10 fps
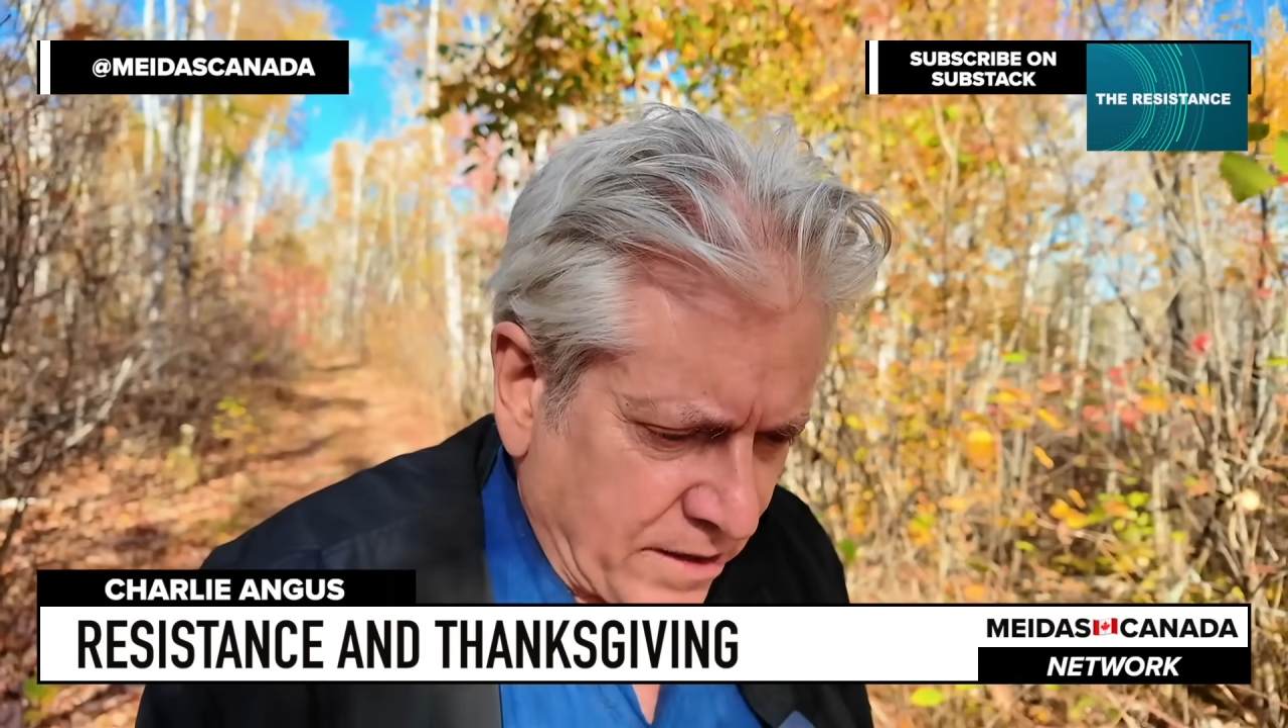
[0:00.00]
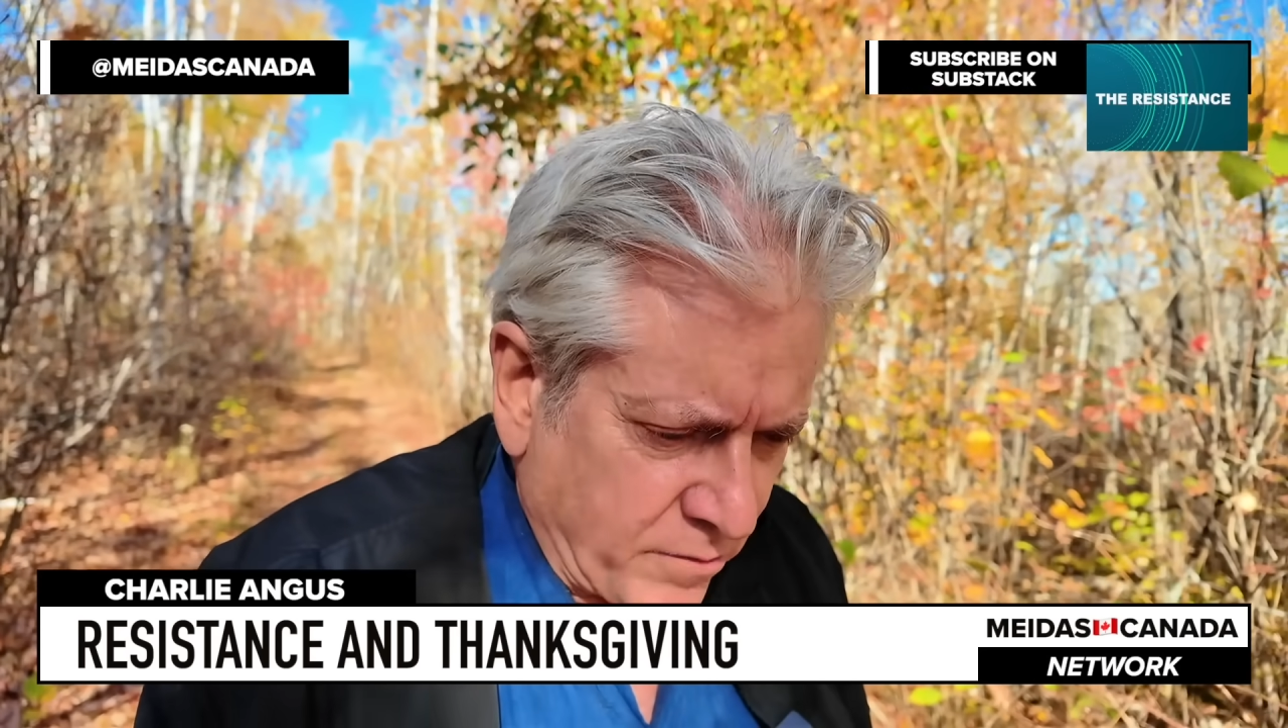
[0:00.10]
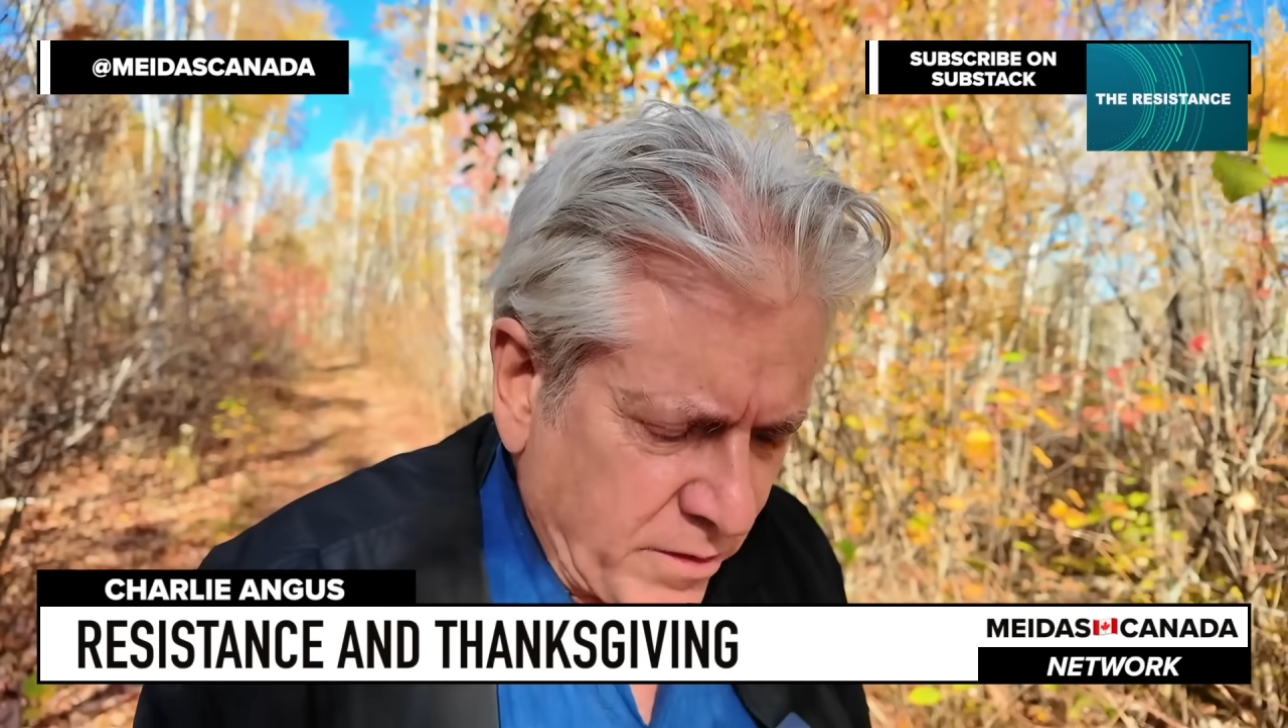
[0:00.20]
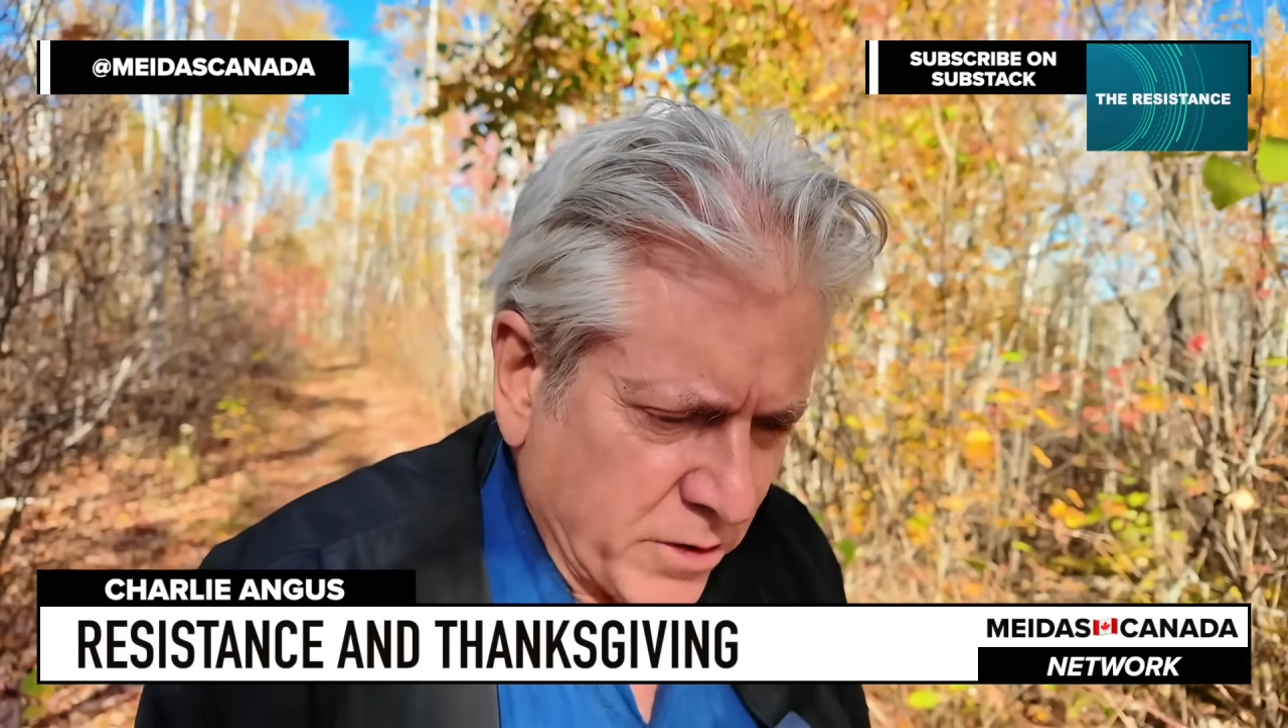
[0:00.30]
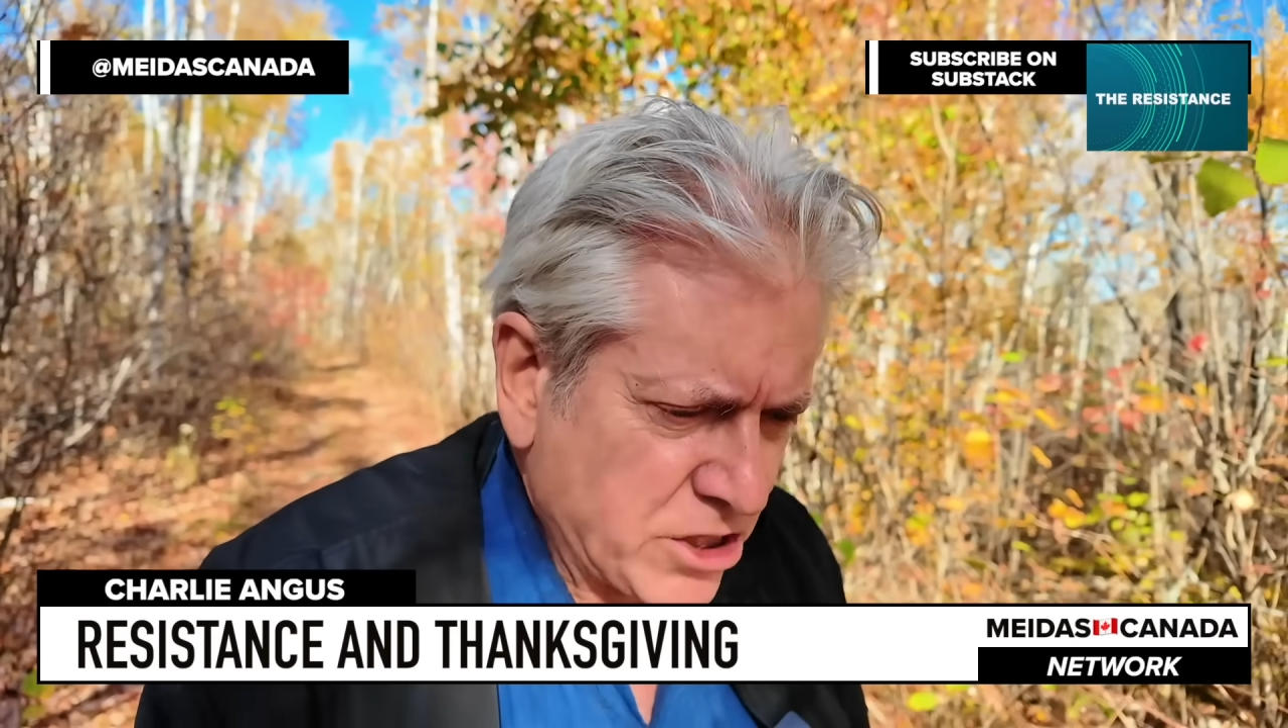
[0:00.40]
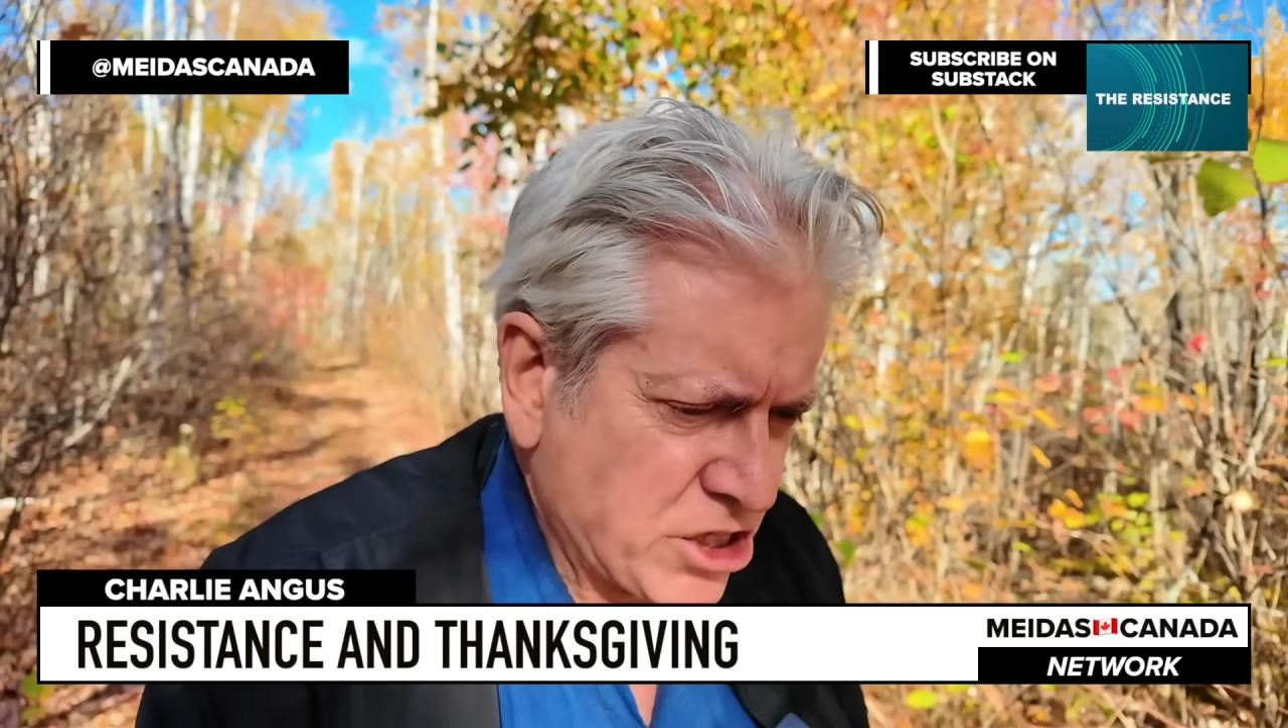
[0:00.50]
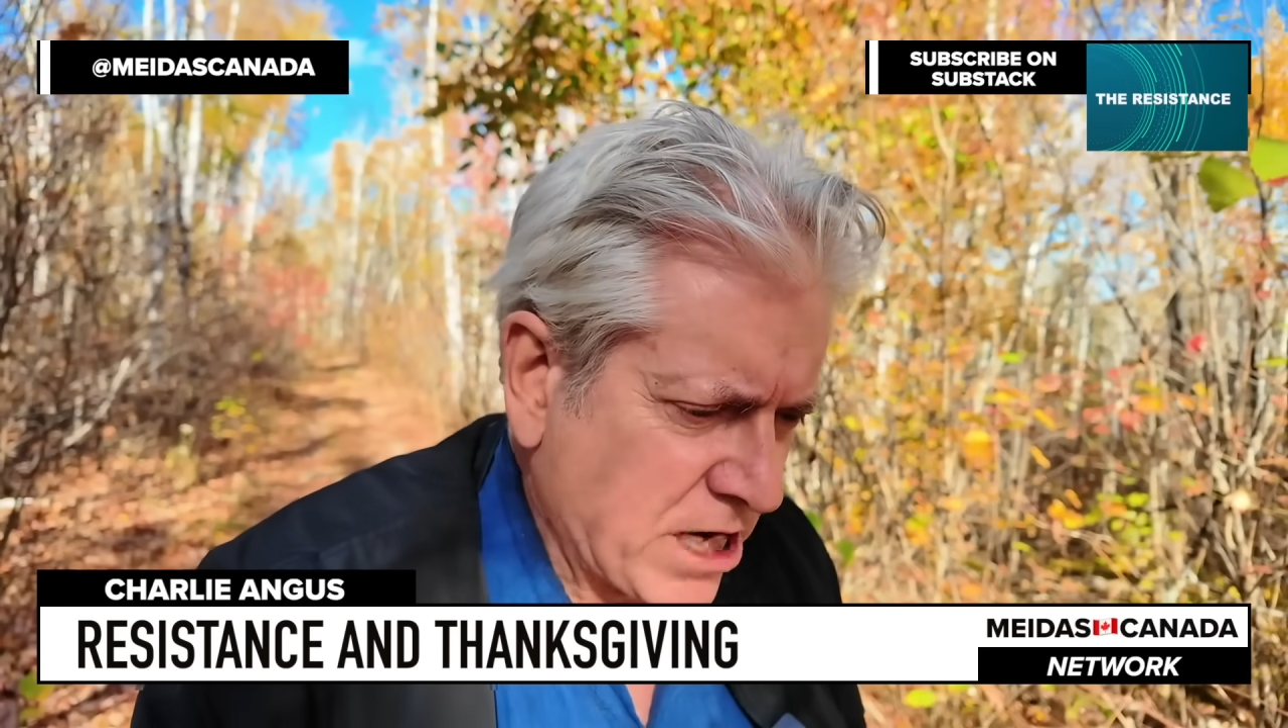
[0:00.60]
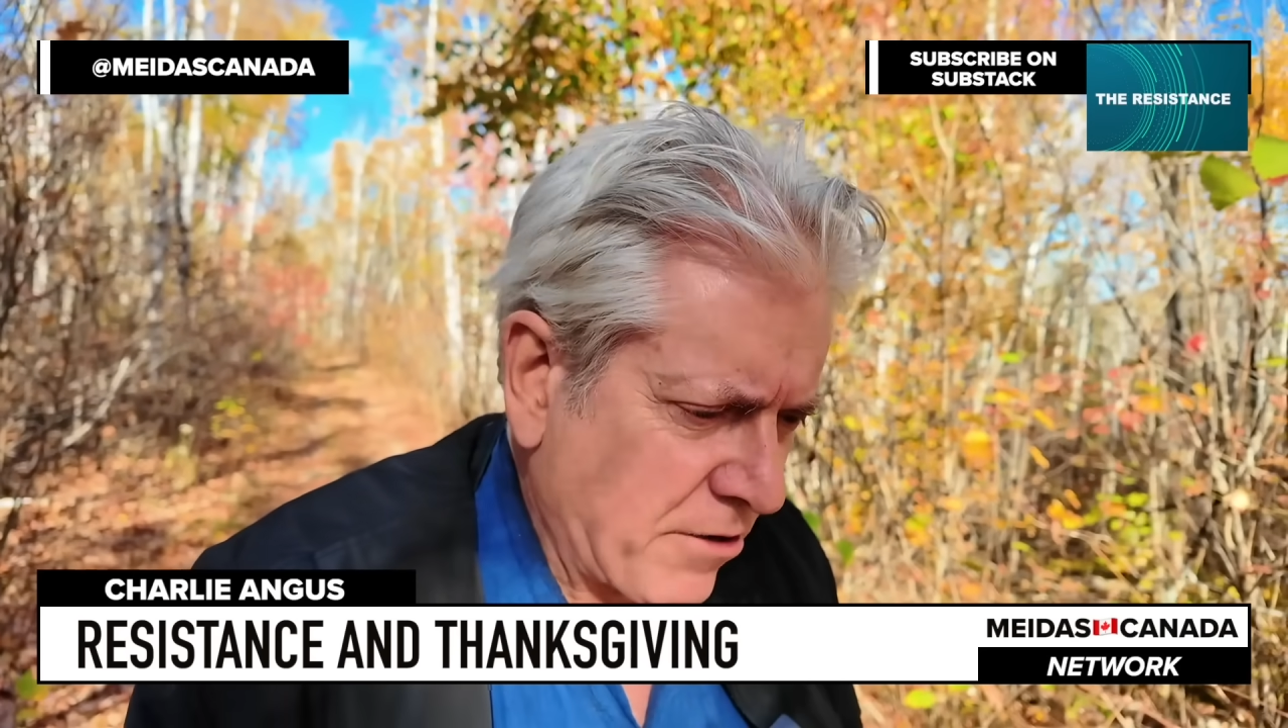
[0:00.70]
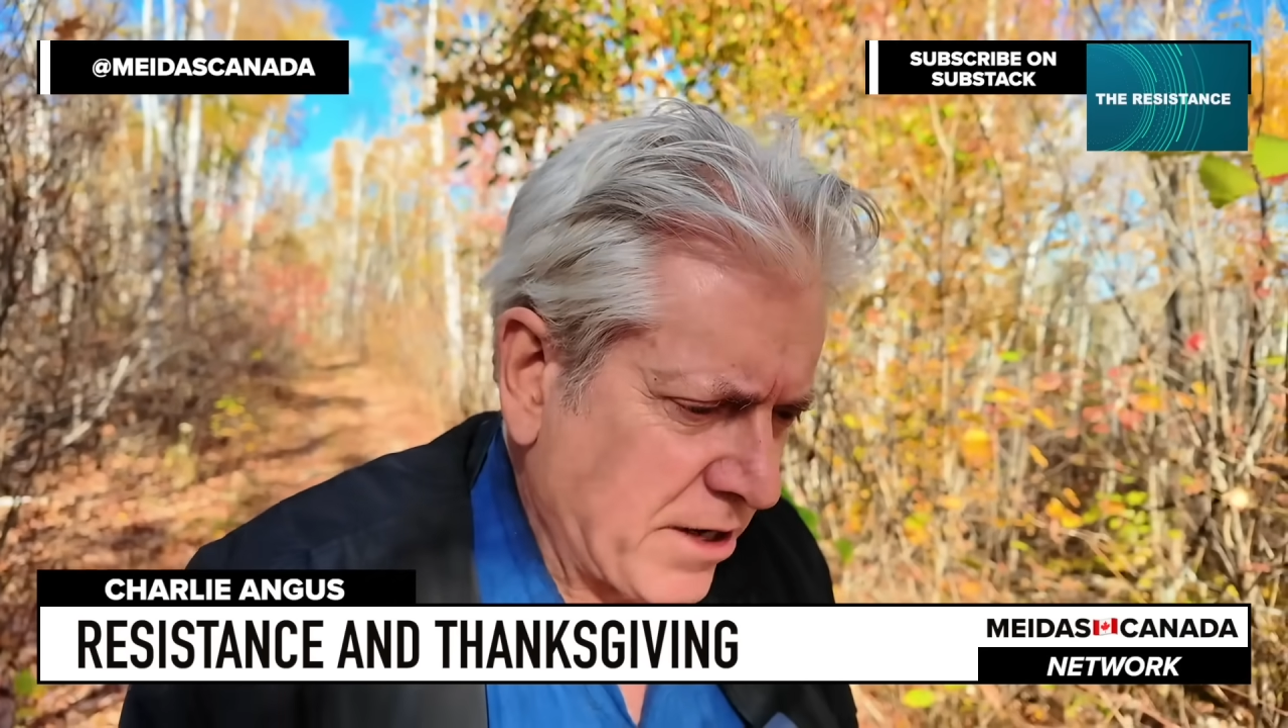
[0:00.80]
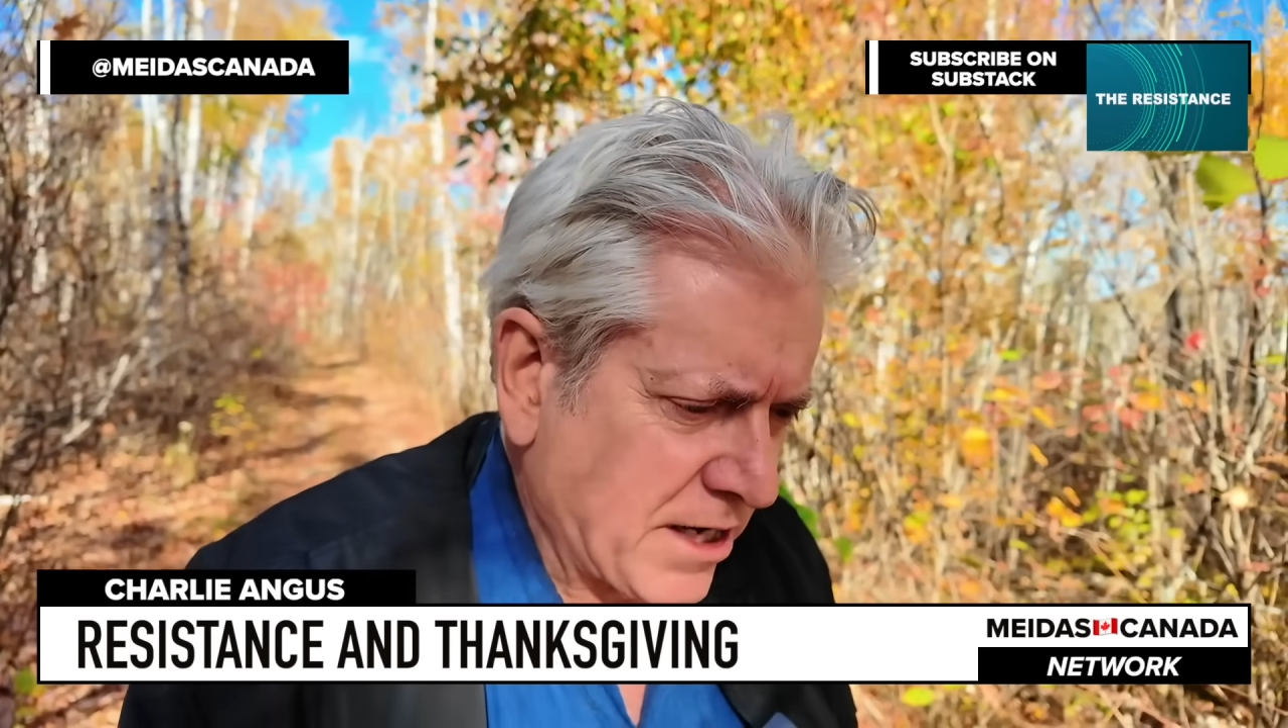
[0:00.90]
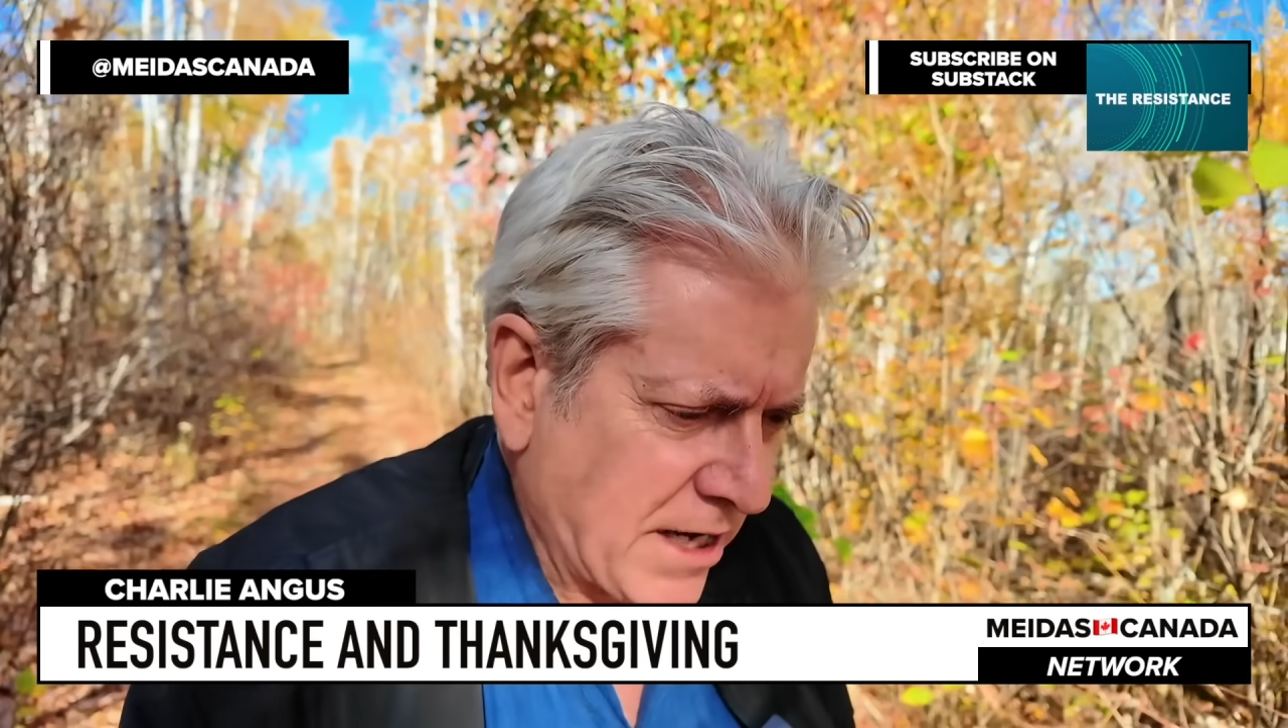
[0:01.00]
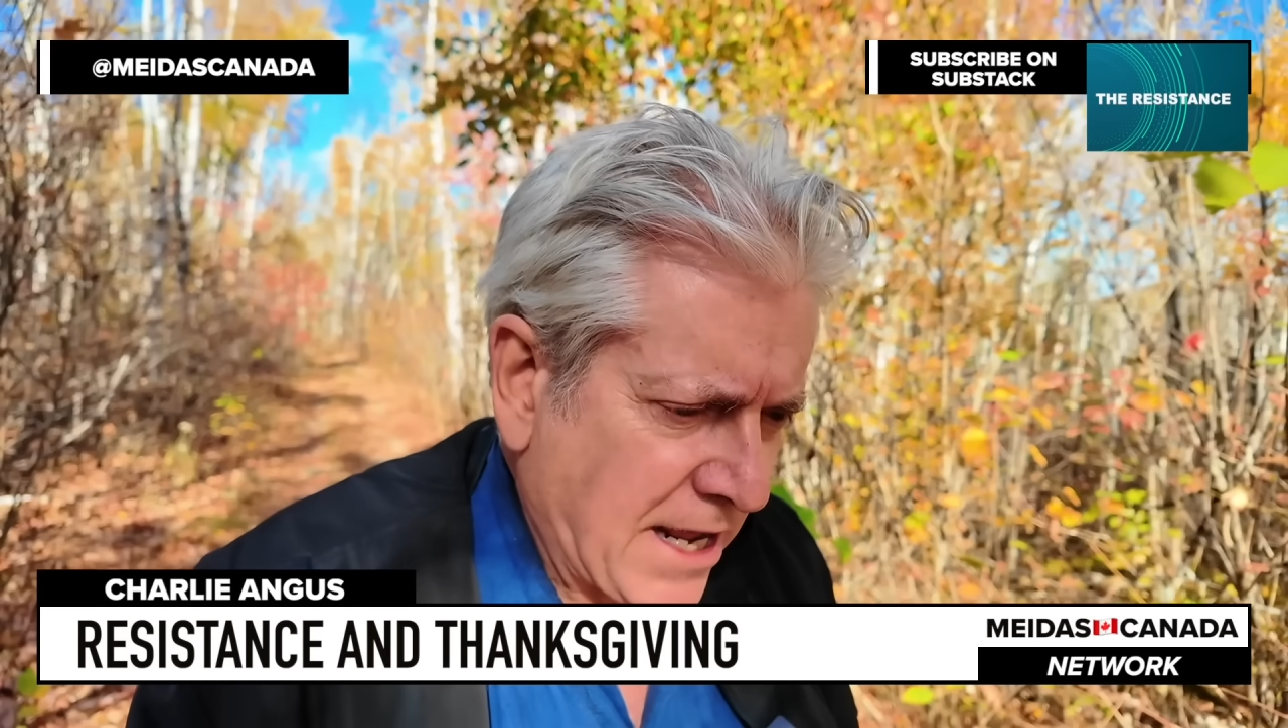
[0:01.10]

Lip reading: We weren't shouting